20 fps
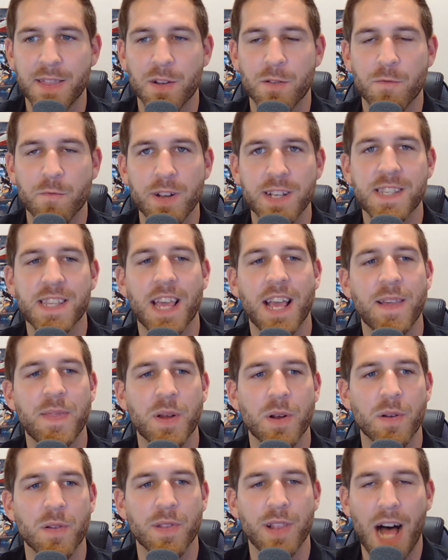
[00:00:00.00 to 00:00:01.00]
They're risking
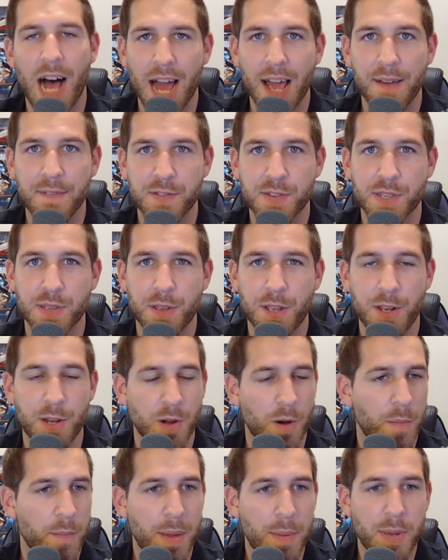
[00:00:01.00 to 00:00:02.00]
their lives,
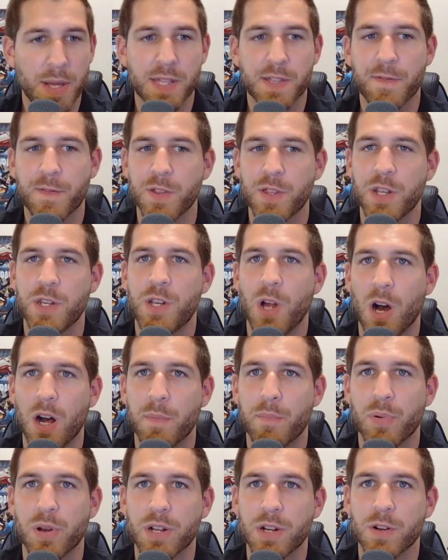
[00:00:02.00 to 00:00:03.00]
maybe it's for the
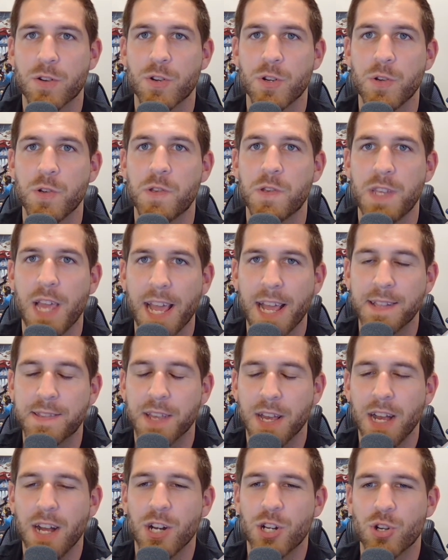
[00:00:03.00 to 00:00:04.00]
Dawnbringer
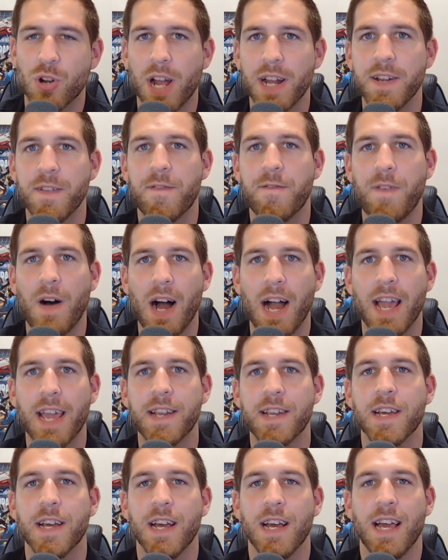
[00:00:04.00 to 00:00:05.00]
Crusades, trying to
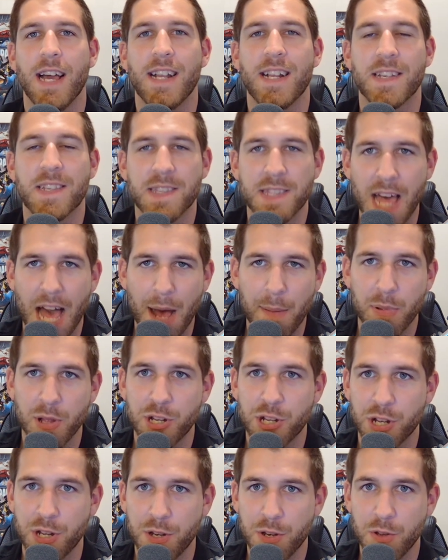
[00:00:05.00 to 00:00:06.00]
find and
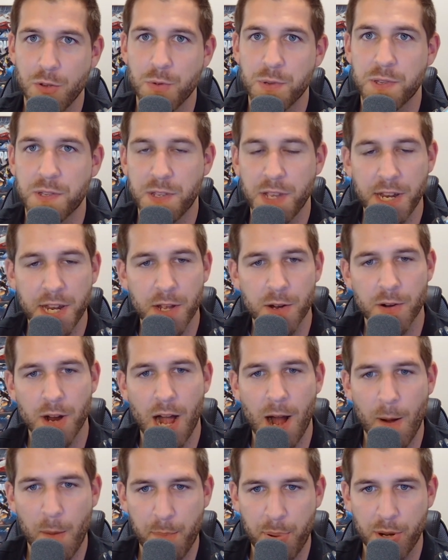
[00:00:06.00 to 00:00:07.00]
establish a new city or
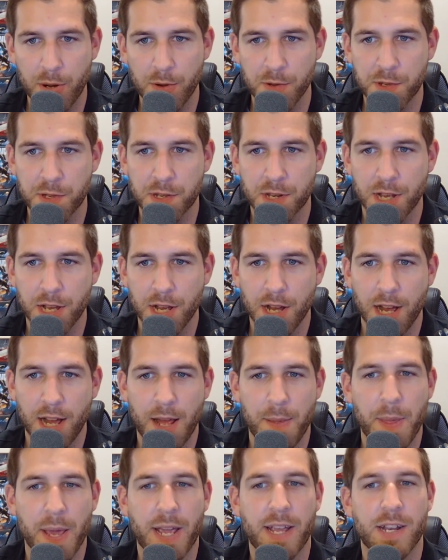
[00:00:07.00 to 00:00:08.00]
outpost,
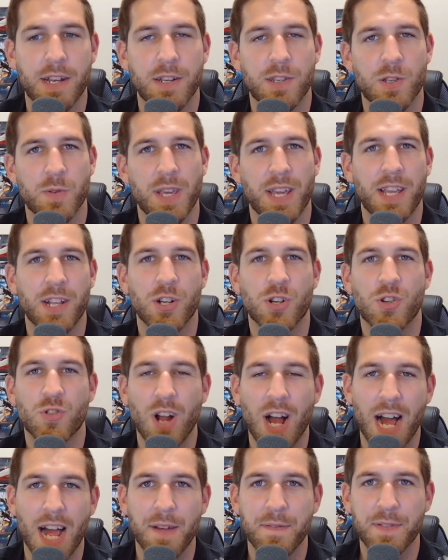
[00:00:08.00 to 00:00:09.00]
and they can
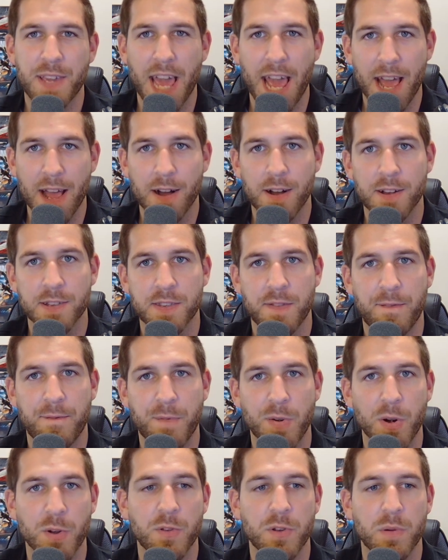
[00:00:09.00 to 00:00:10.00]
drive chaos
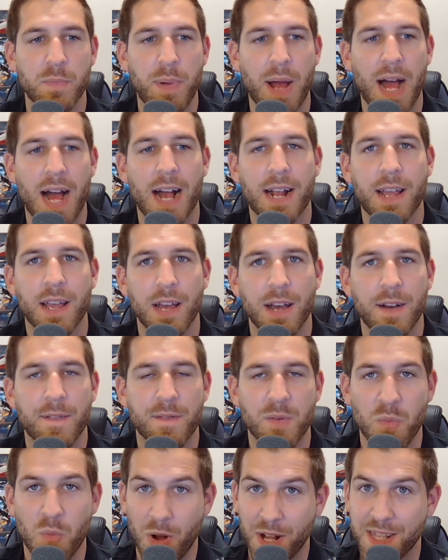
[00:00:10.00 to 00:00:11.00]
further back
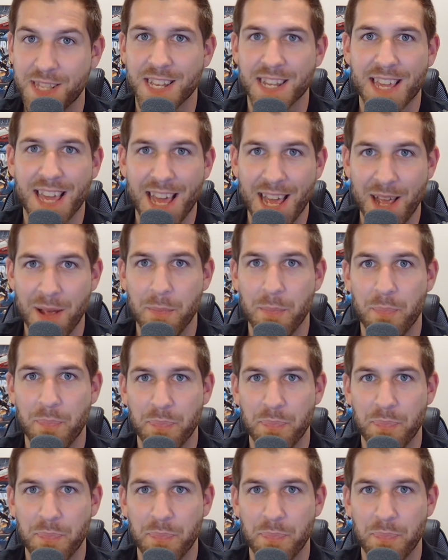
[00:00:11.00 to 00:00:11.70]
from whence it came.